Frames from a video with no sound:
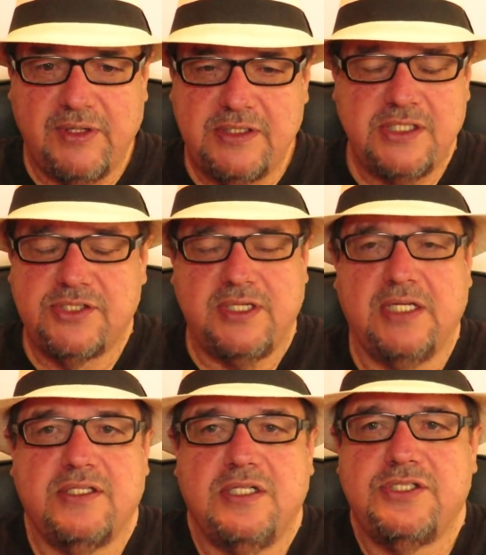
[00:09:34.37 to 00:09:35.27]
It just
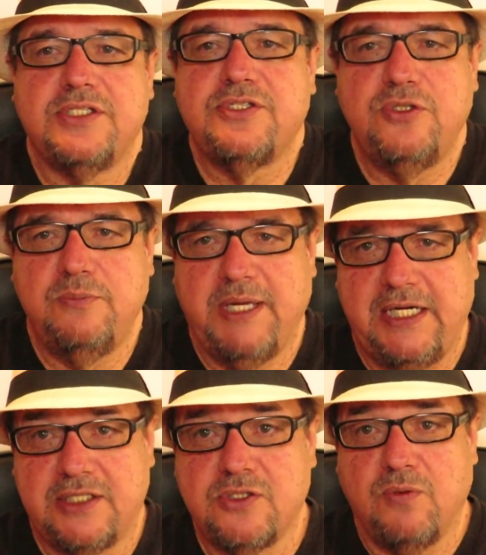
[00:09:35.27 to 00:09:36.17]
it, it's just too
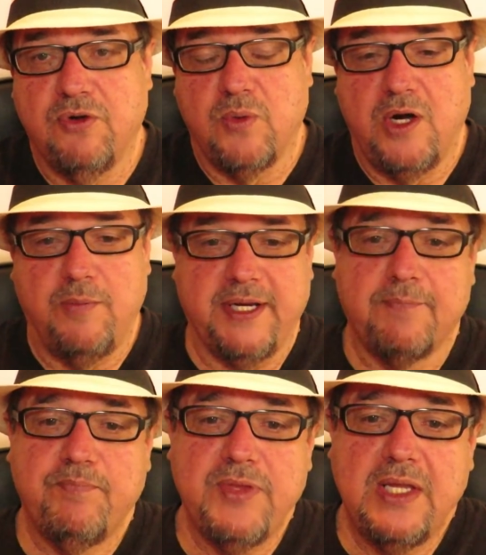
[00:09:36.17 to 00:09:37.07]
many. It's overwhelming.